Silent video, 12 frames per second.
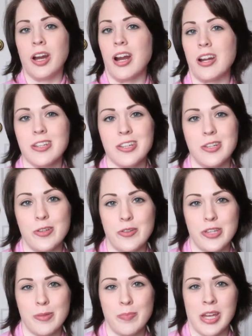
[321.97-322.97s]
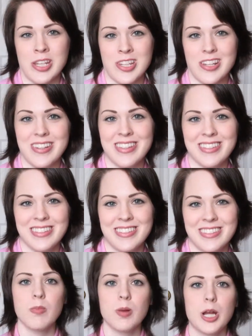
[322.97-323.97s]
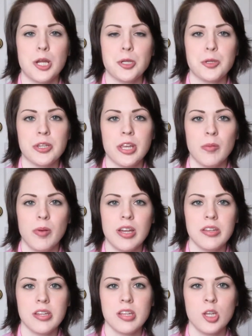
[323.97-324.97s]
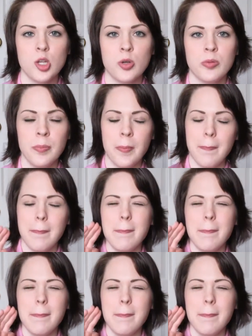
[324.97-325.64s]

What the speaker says: Aren't you special? See you all soon!